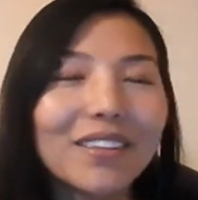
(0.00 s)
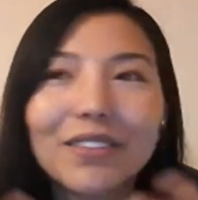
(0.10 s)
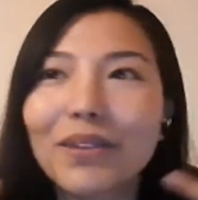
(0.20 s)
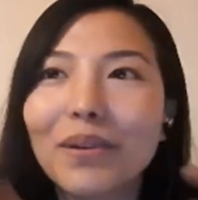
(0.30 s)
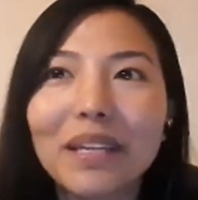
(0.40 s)

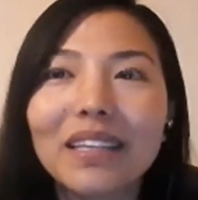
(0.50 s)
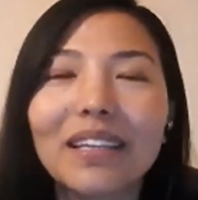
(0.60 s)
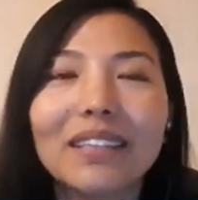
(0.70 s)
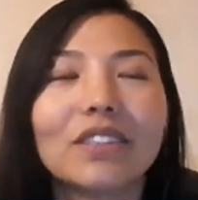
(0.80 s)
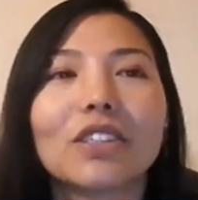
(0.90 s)
There's so many
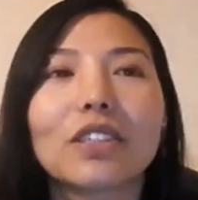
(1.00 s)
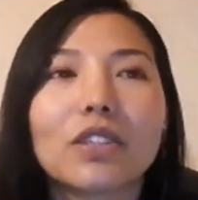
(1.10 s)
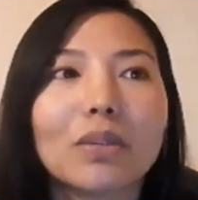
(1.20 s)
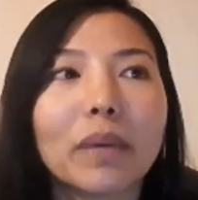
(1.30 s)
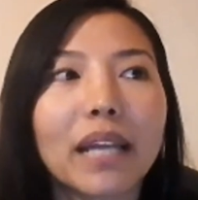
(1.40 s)
things that you
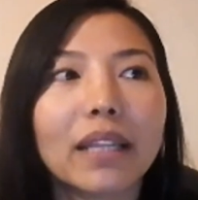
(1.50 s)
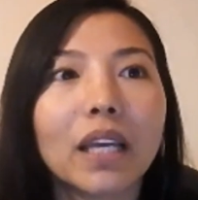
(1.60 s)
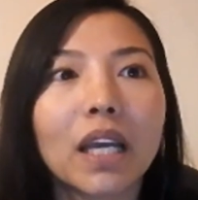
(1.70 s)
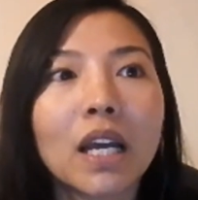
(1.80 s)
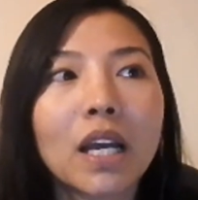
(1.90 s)
can do. But I
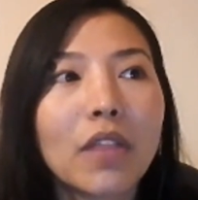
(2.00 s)
think